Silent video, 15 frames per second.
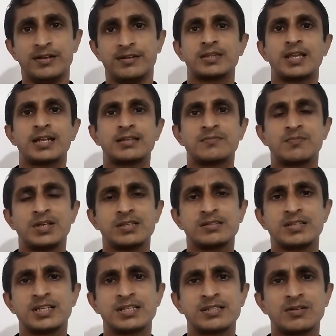That means
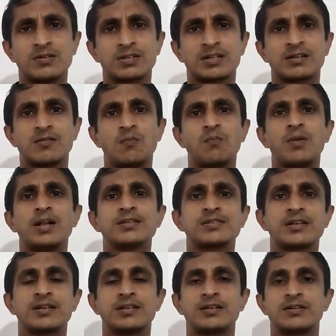this is not
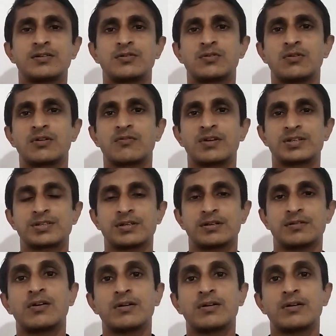compulsory to a question.